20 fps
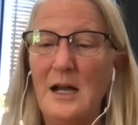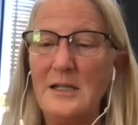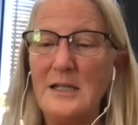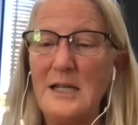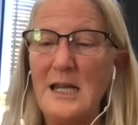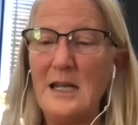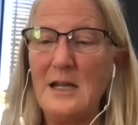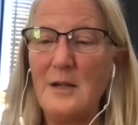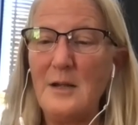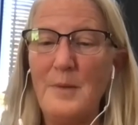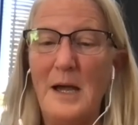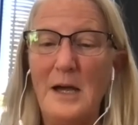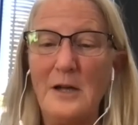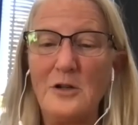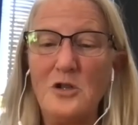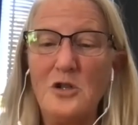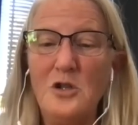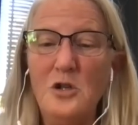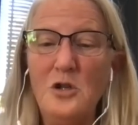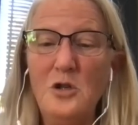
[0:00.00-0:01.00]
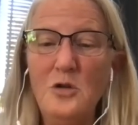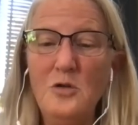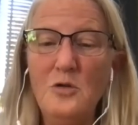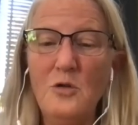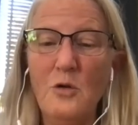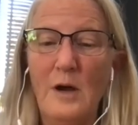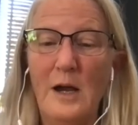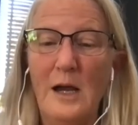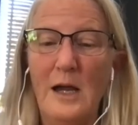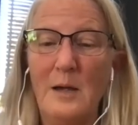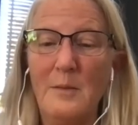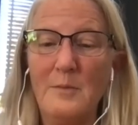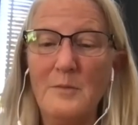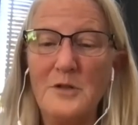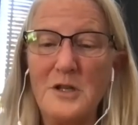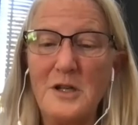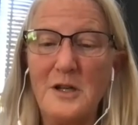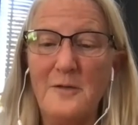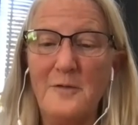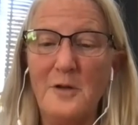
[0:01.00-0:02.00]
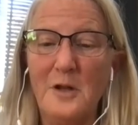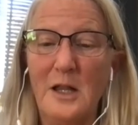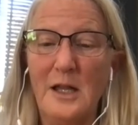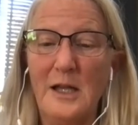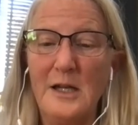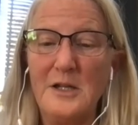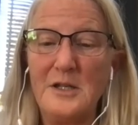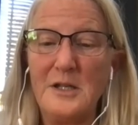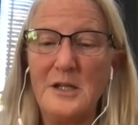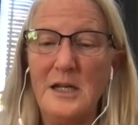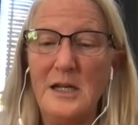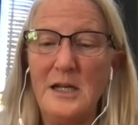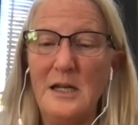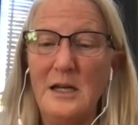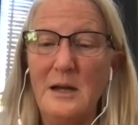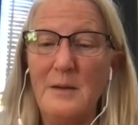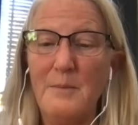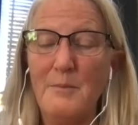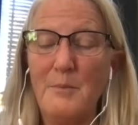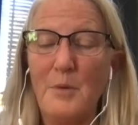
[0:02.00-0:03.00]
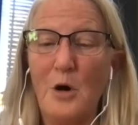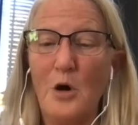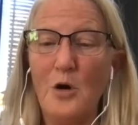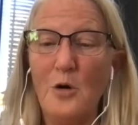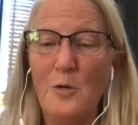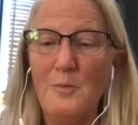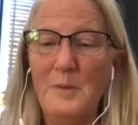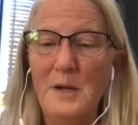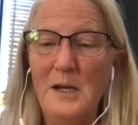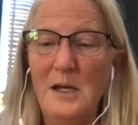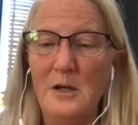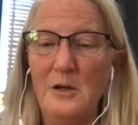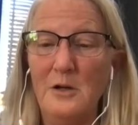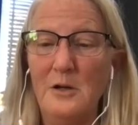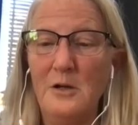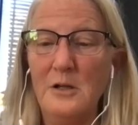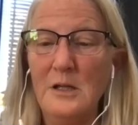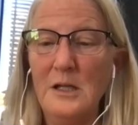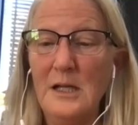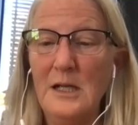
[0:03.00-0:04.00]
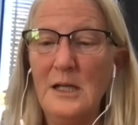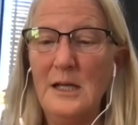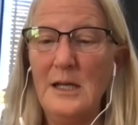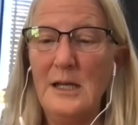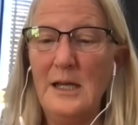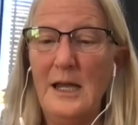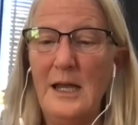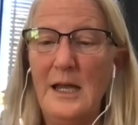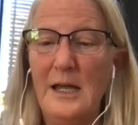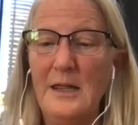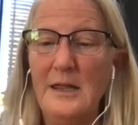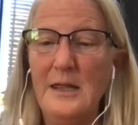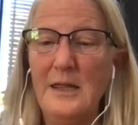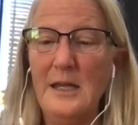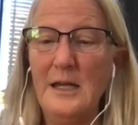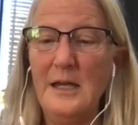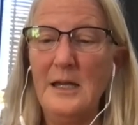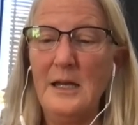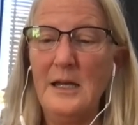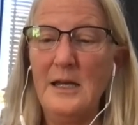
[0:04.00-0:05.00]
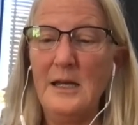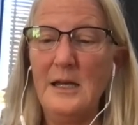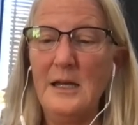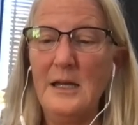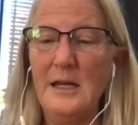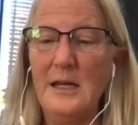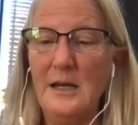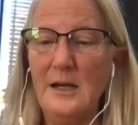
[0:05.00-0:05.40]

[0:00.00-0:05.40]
take about 2 grams of glycine per meal. And then